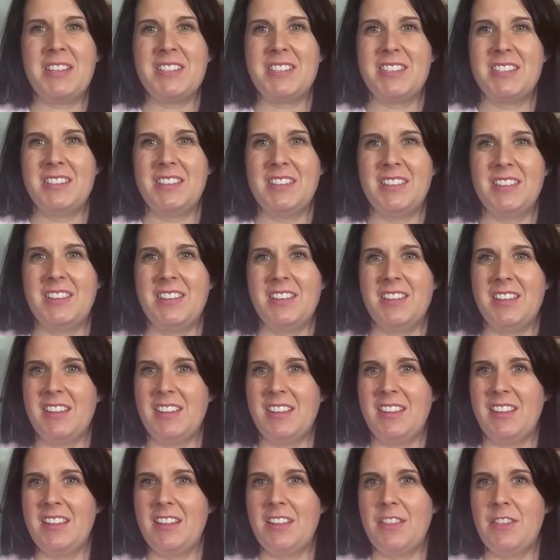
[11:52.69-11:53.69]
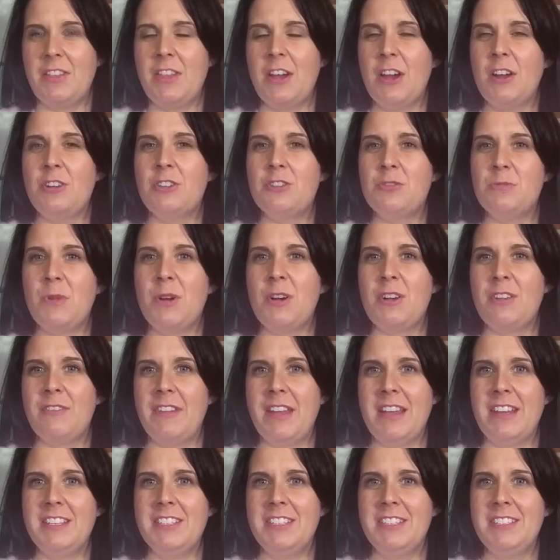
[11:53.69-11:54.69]
because those
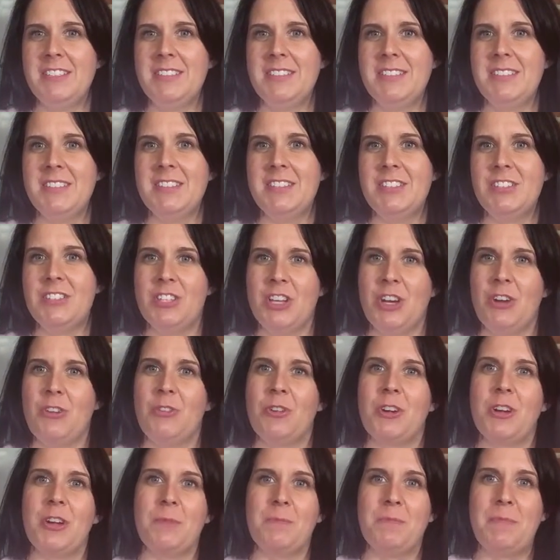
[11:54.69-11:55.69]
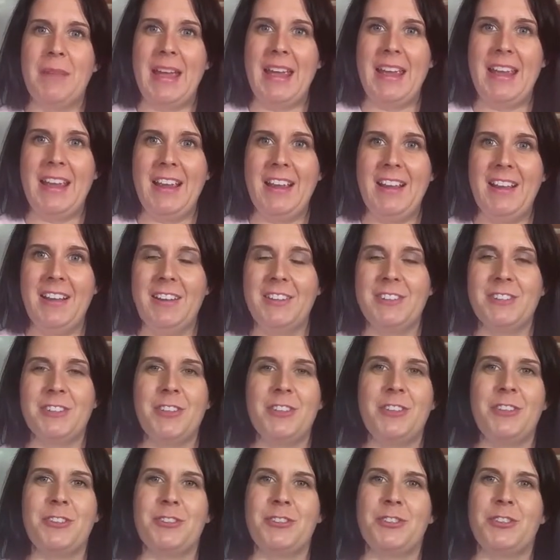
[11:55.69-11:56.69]
motivations don't
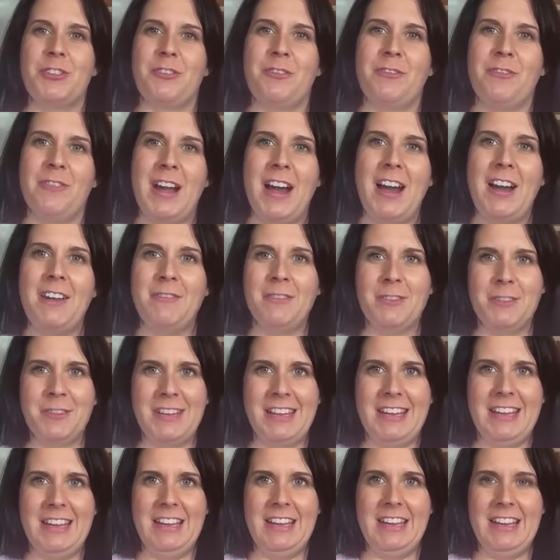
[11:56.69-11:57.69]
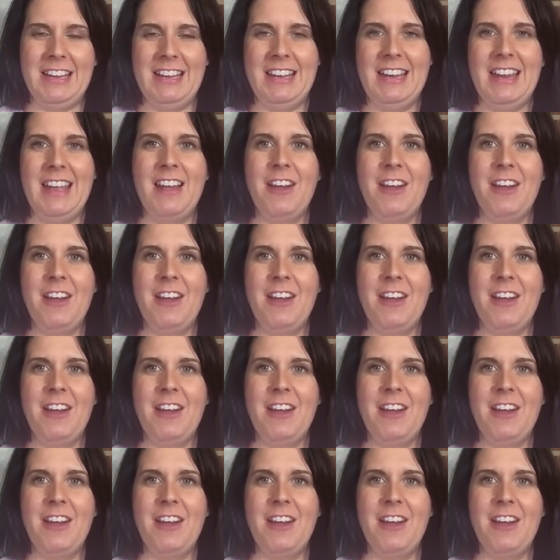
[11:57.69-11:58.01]
compare to their survival need.